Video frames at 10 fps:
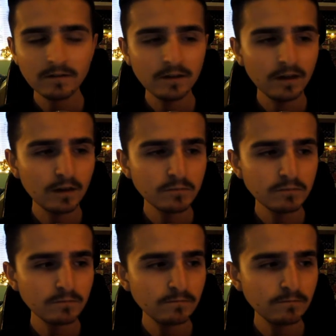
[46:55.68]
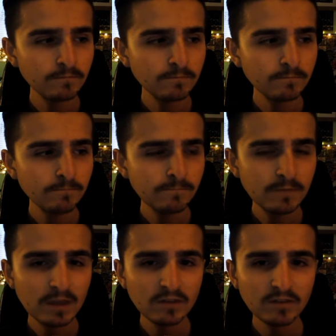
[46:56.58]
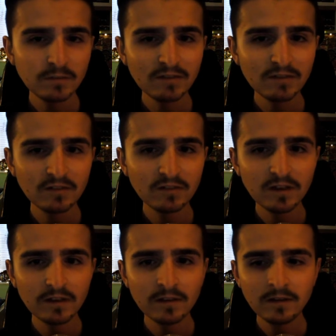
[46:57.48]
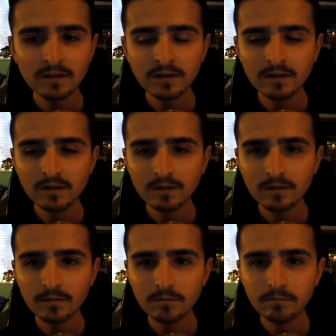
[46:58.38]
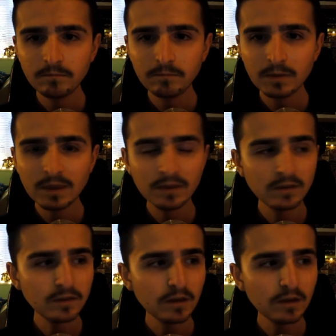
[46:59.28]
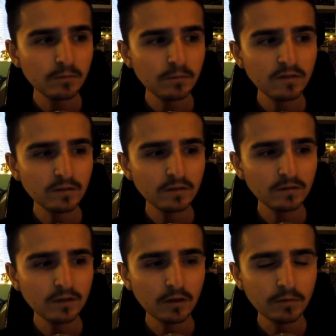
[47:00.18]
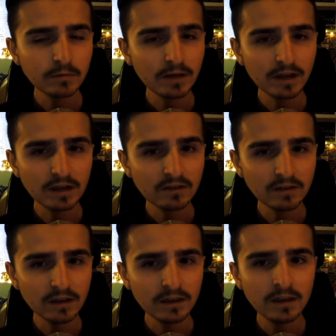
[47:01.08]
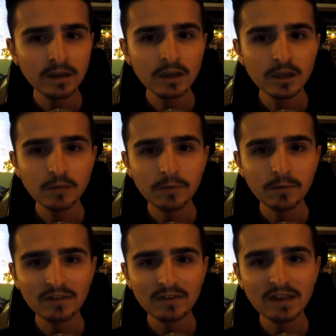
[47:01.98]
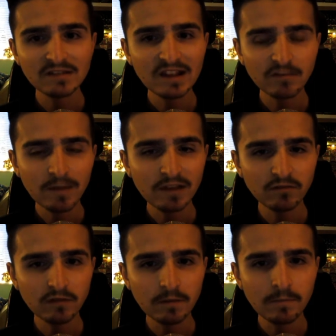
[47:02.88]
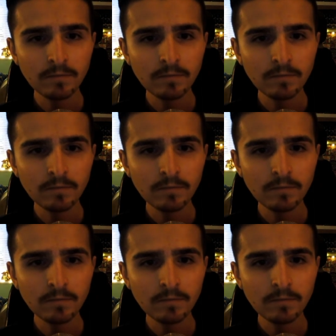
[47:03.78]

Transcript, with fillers: it's just amazing to see. But then the type of music young like in Italy compared to here is less mainstream